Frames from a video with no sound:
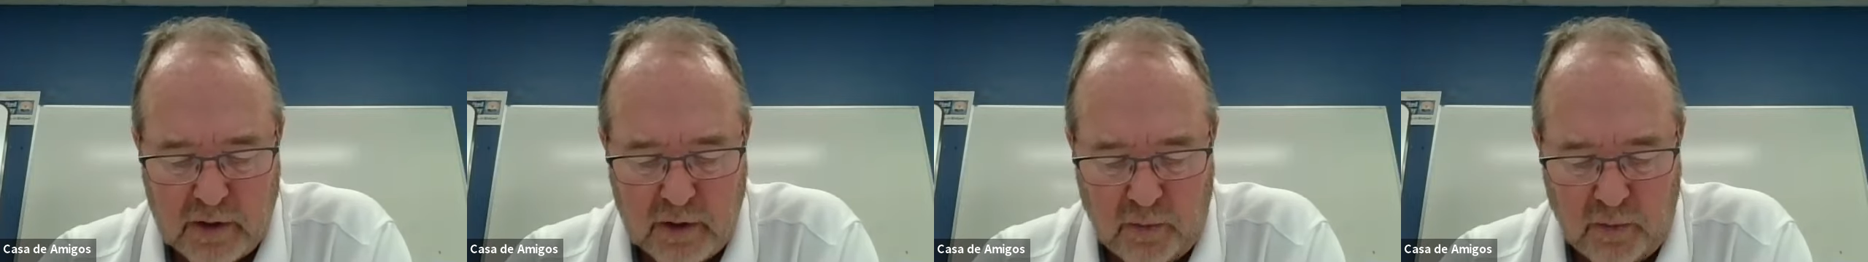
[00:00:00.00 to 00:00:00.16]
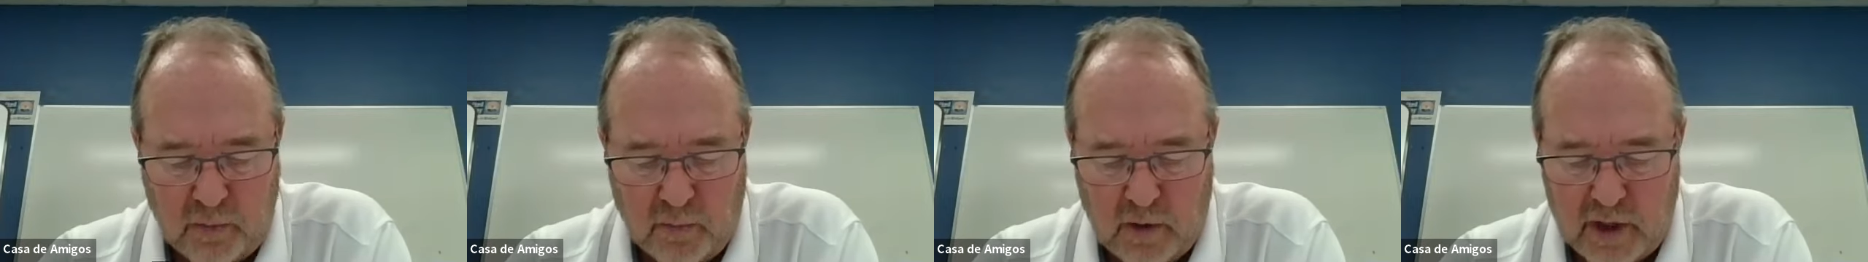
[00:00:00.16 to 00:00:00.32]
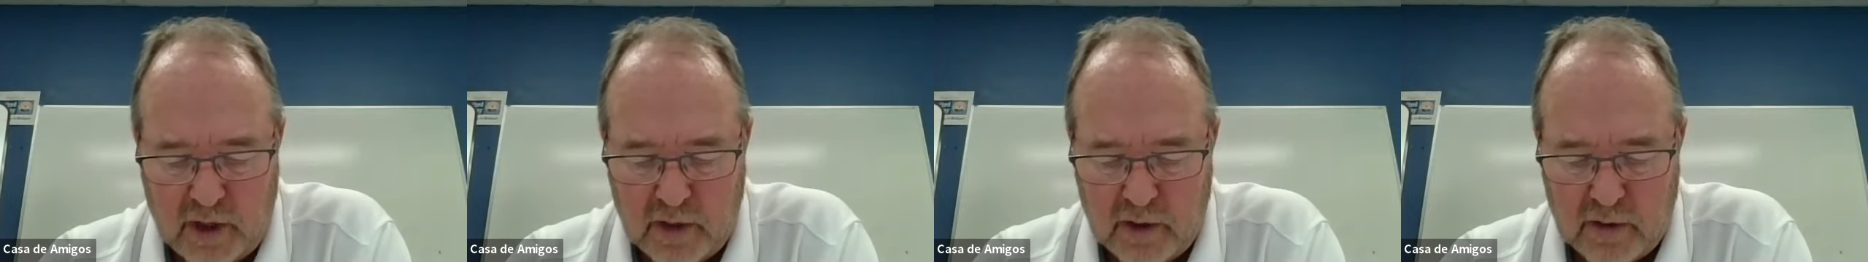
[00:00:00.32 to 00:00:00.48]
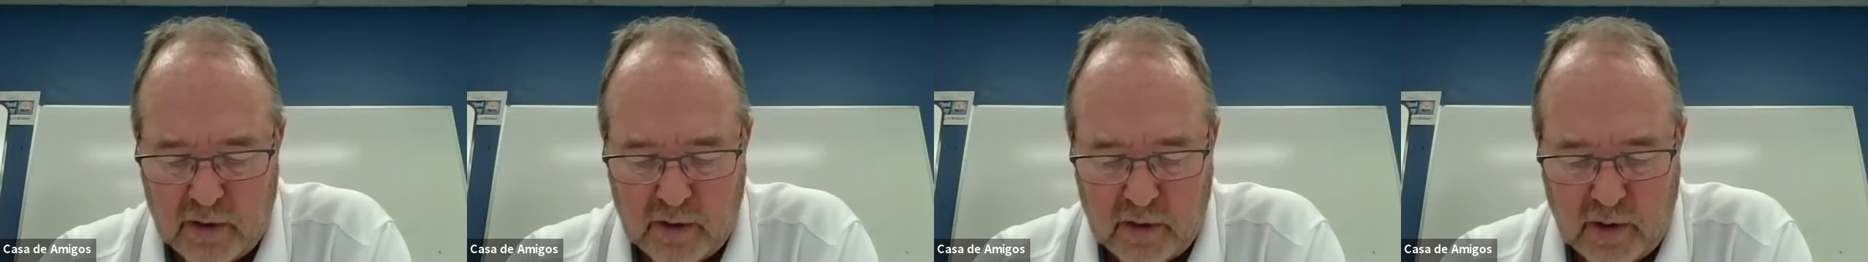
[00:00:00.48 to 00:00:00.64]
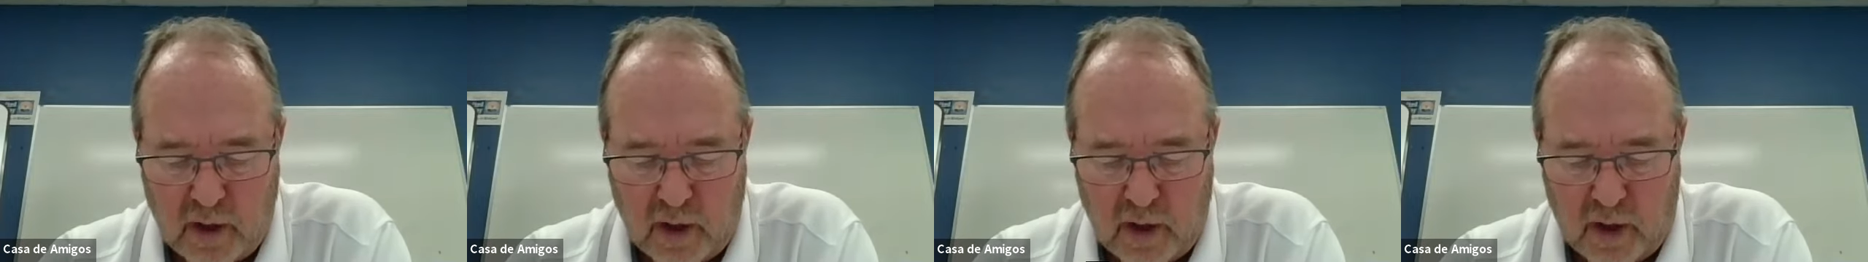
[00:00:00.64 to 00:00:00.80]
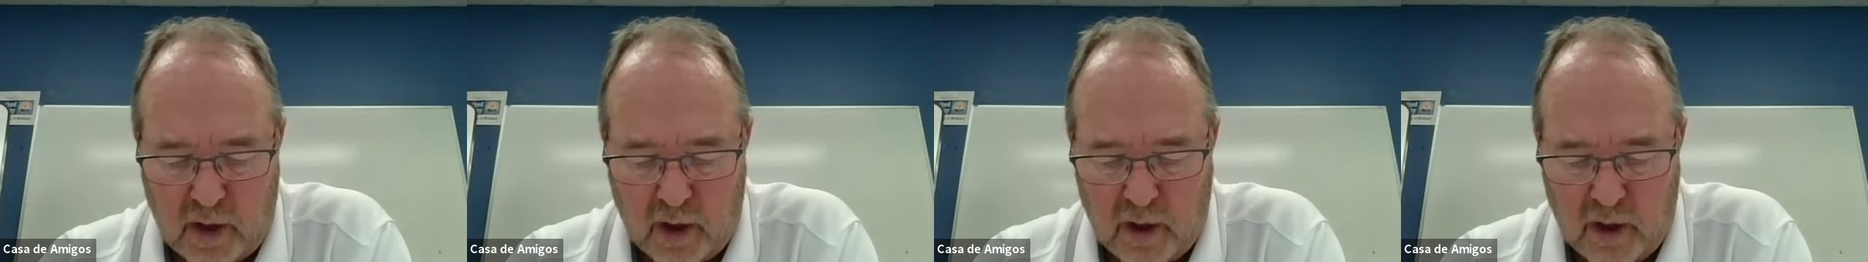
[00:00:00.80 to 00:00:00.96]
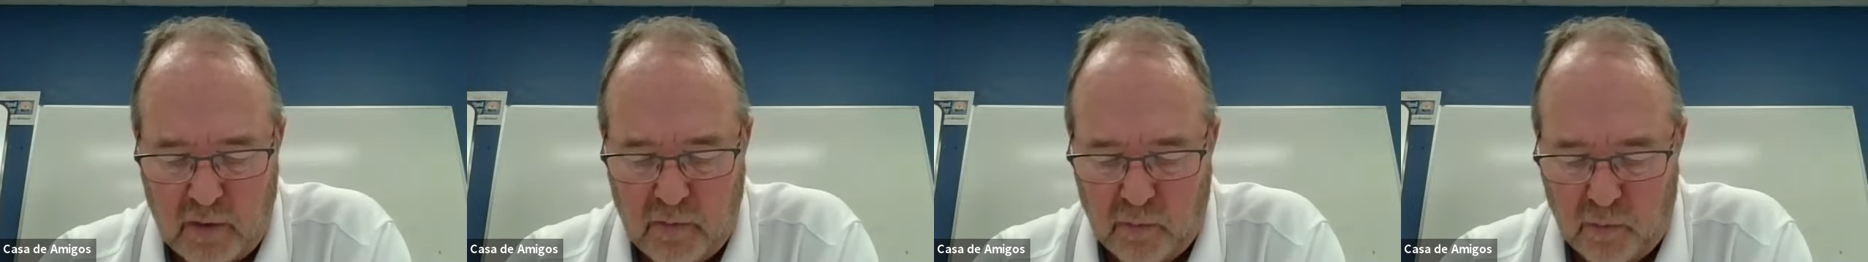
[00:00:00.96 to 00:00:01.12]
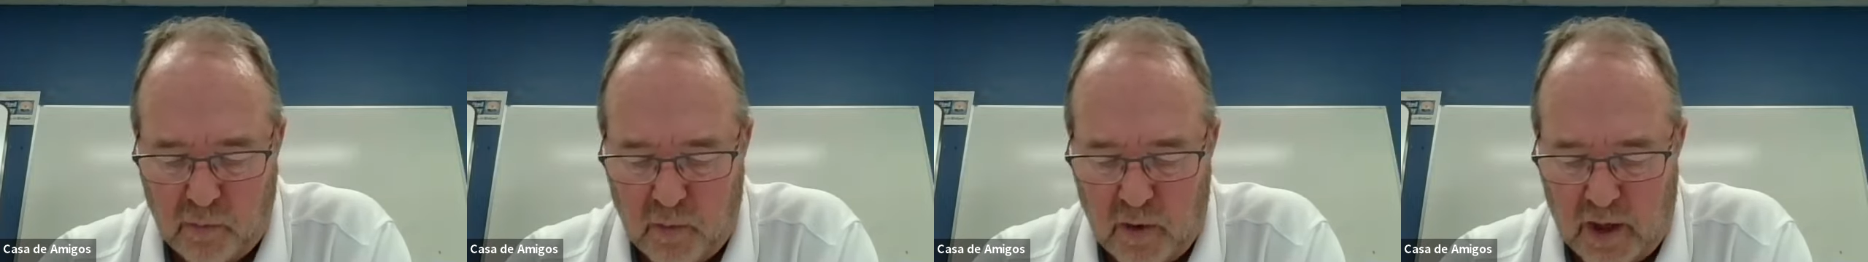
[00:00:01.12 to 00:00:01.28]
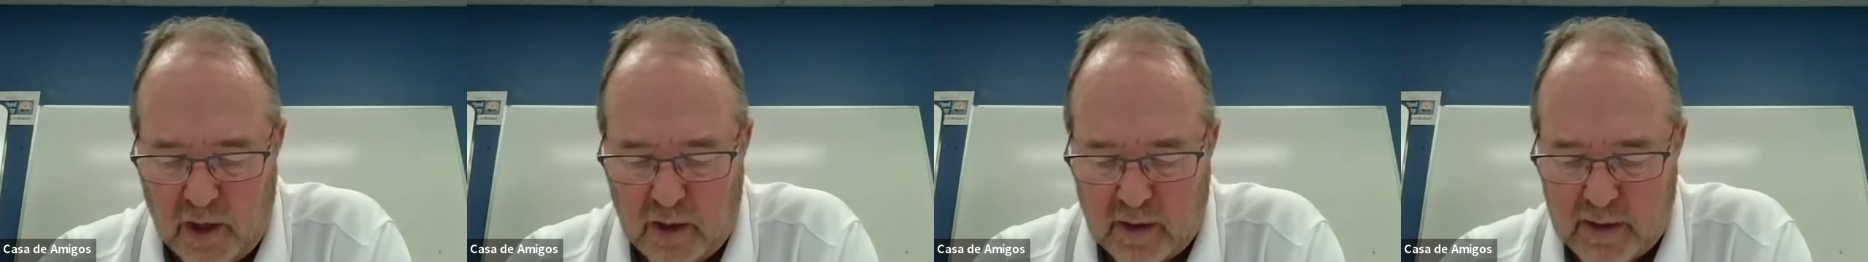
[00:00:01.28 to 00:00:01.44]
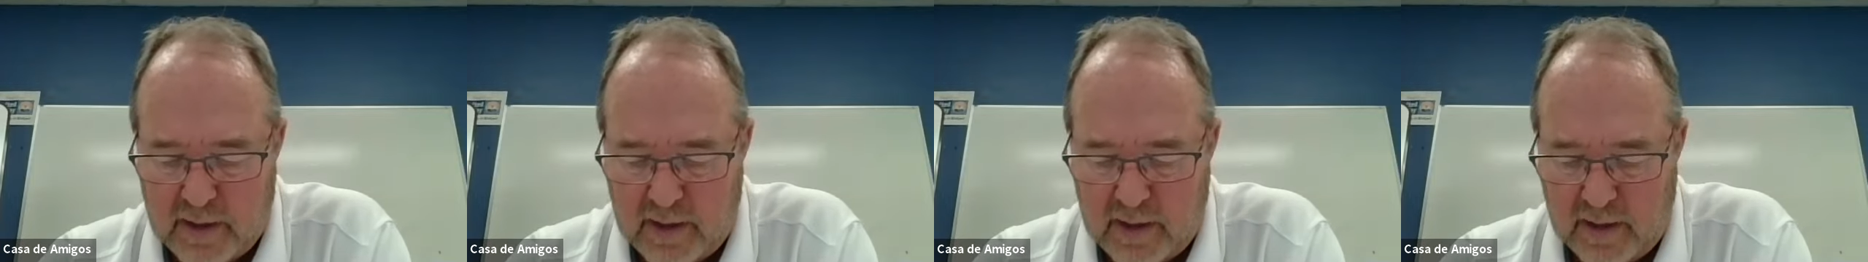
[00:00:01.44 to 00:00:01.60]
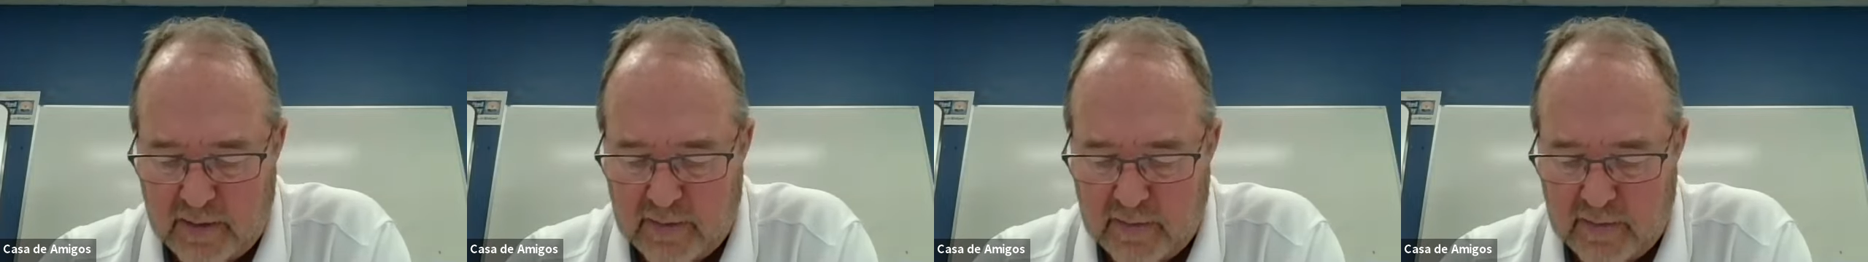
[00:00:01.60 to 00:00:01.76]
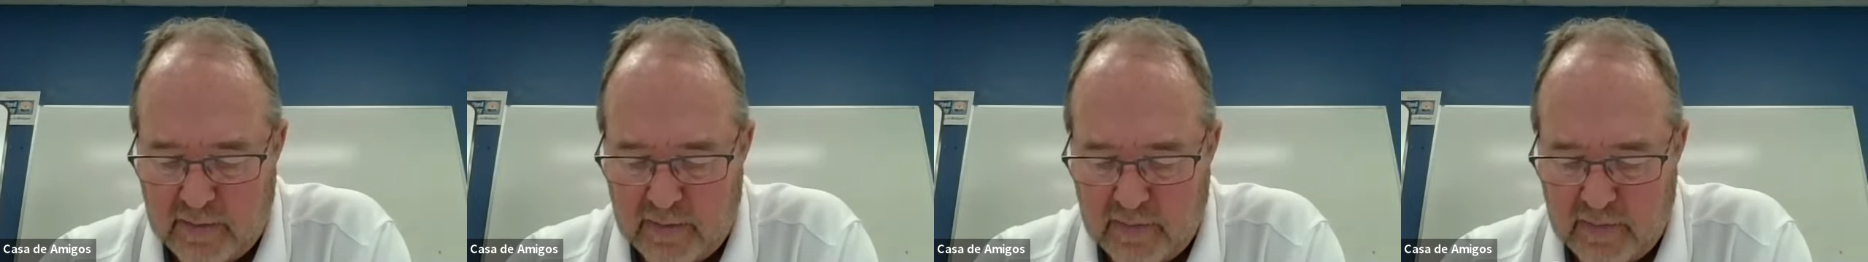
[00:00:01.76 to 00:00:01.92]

to work aren't walking.